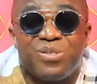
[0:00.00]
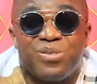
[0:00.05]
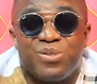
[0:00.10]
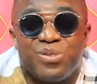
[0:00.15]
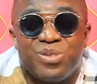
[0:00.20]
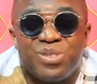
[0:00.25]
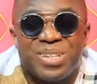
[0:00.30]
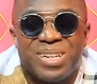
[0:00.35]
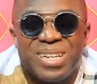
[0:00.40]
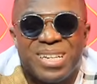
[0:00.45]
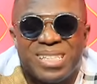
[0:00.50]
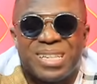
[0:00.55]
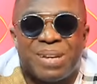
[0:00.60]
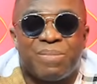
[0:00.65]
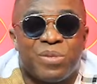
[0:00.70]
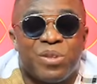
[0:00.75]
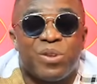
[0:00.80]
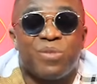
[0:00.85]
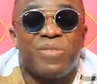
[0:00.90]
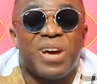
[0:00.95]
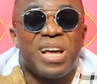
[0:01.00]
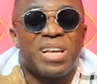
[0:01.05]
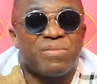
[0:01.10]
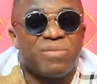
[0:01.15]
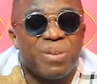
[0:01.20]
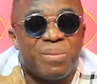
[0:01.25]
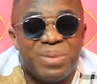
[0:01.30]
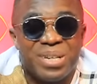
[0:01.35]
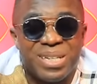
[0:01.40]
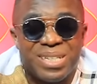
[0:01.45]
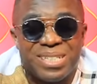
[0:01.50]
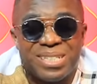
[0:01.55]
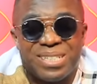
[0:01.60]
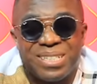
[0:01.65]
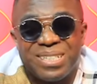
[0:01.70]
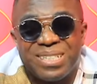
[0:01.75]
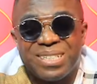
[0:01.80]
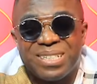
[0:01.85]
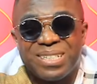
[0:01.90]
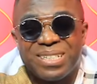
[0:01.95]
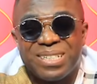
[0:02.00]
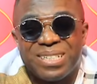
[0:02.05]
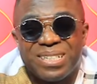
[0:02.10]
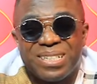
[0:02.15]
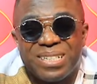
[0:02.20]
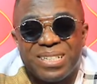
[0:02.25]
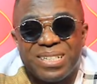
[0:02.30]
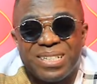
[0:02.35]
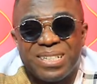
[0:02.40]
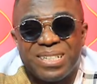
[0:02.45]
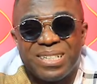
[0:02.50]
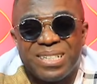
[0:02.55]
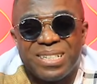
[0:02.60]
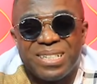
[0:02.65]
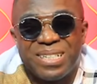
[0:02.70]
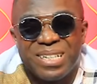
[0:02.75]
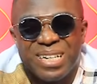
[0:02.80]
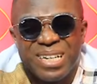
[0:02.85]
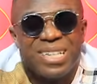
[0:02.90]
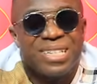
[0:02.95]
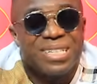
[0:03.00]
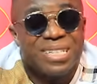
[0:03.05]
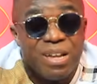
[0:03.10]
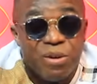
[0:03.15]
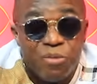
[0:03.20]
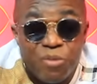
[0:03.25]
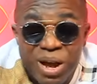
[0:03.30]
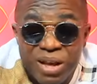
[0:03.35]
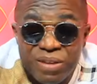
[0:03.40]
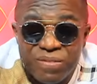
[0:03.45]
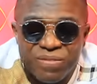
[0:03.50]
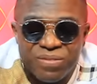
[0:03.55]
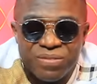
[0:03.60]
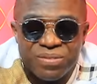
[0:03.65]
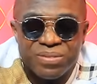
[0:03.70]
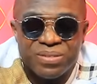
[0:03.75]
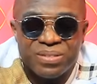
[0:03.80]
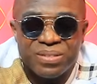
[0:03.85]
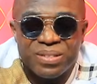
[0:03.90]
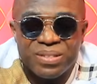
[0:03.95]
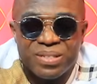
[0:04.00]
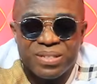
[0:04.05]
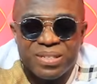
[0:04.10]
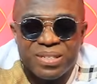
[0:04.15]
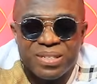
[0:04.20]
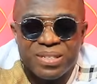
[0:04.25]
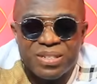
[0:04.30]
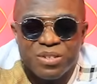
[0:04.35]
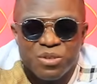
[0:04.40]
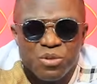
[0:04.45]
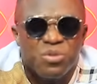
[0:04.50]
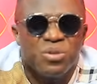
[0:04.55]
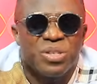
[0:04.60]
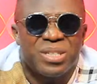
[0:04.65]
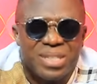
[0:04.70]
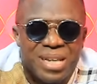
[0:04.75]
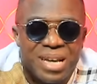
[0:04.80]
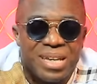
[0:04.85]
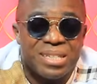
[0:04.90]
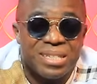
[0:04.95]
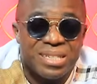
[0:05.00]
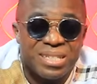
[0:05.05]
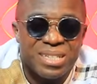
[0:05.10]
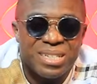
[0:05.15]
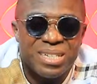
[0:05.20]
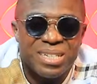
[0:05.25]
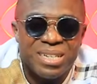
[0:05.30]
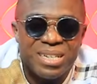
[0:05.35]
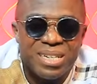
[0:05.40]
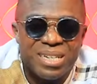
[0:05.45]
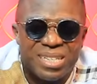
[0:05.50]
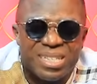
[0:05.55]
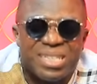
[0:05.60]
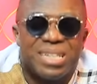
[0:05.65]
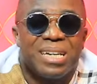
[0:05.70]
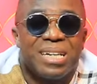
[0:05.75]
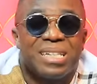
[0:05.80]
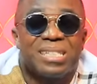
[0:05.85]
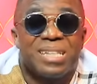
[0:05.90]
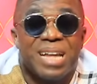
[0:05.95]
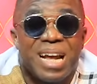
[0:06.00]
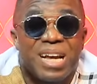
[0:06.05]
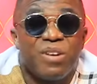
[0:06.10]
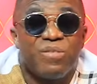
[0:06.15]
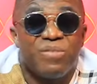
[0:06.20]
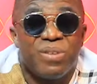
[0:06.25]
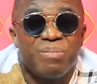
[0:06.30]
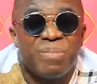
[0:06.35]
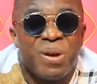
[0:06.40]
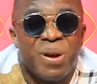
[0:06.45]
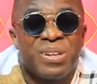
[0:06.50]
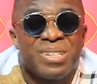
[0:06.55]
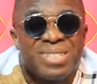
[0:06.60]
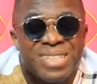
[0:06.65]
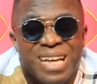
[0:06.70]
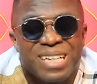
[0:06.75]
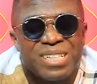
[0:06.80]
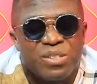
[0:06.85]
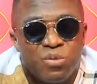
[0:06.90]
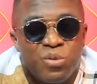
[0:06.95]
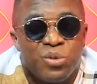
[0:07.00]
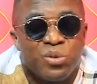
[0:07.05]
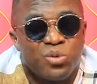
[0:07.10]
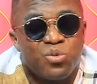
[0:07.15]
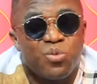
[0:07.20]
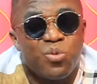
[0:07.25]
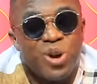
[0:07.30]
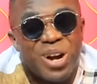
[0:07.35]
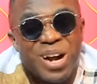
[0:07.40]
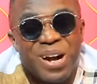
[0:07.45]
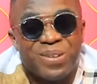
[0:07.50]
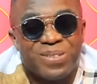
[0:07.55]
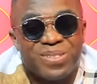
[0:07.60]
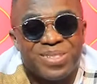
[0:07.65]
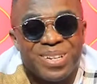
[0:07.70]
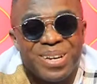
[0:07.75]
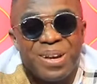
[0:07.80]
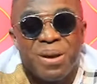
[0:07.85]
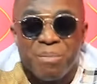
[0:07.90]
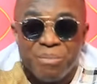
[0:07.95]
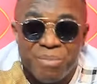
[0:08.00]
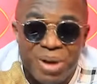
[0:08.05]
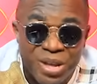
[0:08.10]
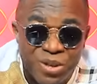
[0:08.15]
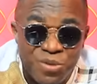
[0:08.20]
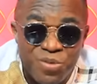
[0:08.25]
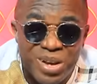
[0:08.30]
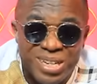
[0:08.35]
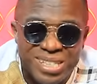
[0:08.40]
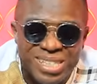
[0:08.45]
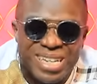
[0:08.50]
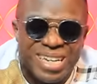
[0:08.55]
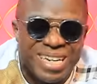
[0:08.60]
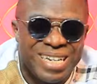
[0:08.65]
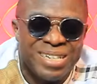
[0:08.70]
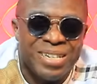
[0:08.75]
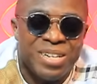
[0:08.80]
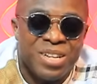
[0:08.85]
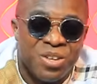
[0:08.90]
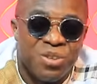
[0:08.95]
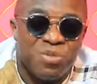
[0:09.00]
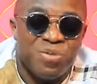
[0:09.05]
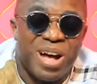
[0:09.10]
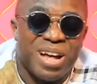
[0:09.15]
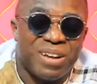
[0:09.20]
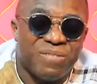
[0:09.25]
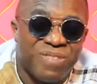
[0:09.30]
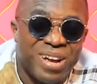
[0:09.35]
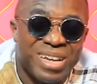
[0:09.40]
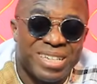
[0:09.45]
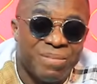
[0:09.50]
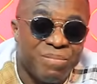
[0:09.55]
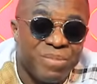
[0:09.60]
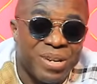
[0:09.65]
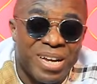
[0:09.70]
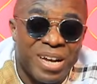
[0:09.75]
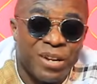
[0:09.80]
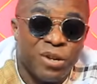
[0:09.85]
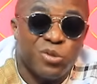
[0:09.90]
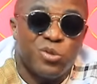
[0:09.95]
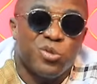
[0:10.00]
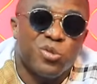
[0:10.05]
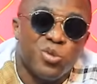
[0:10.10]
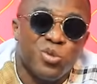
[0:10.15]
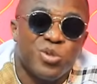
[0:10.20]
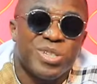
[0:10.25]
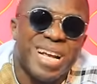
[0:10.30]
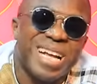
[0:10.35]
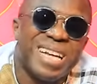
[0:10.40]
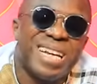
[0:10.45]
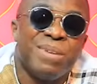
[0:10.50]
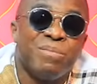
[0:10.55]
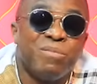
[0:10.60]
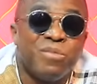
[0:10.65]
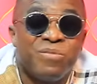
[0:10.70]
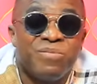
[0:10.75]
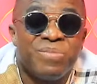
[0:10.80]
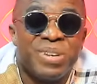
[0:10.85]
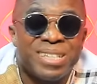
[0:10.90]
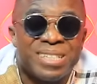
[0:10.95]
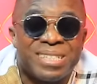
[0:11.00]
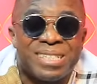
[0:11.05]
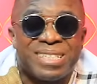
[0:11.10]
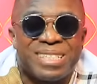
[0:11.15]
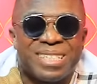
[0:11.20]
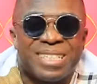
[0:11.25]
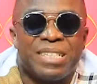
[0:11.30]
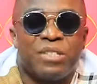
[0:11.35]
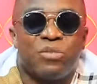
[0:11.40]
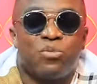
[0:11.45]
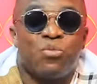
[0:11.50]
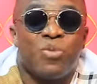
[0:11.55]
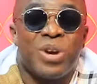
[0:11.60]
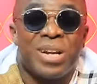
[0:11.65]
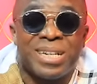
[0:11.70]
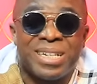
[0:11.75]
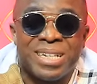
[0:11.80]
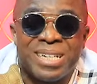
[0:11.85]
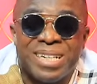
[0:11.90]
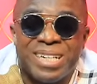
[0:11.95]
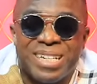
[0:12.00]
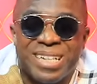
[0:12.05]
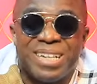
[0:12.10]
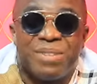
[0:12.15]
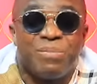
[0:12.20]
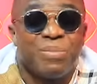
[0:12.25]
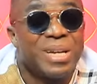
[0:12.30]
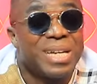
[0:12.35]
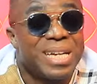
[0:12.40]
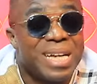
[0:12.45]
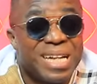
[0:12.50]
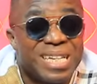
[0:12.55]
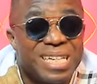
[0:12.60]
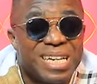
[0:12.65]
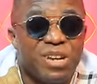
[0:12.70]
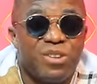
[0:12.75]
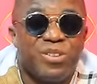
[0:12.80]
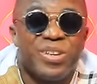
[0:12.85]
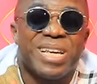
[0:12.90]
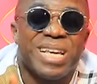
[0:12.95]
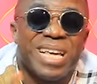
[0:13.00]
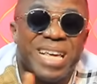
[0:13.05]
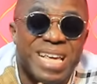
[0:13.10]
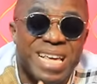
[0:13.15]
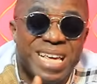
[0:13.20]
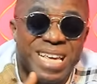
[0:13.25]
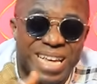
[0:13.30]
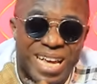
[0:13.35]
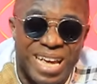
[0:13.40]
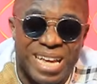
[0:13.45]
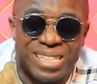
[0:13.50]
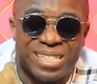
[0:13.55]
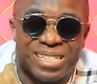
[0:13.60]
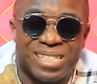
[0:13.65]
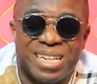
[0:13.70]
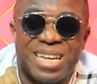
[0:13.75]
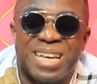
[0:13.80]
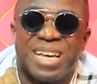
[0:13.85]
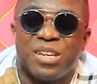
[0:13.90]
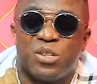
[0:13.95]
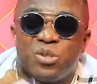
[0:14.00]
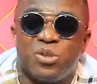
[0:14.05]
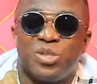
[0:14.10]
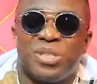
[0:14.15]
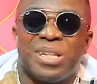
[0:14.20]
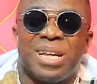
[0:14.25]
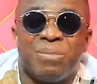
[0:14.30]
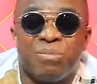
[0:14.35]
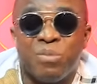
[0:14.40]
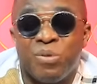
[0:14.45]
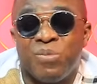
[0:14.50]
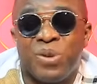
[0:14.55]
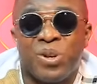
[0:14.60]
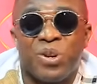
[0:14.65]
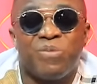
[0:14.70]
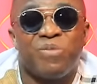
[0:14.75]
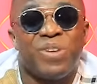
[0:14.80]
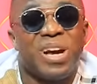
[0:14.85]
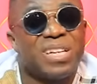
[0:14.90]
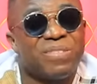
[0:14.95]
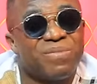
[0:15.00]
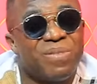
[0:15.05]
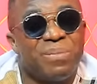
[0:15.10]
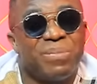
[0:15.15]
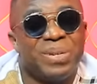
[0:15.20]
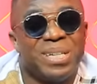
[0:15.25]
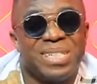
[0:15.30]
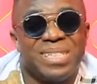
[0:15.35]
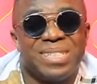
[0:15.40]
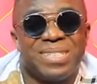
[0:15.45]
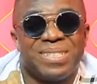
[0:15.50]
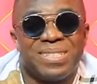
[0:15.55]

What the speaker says: choose something over his family? It is their wife who says she is tired of the marriage, that she wants to walk out. But you are saying you are advising Medikal not to choose any movement. Since when did Medikal tell you he is choosing a movement over his family?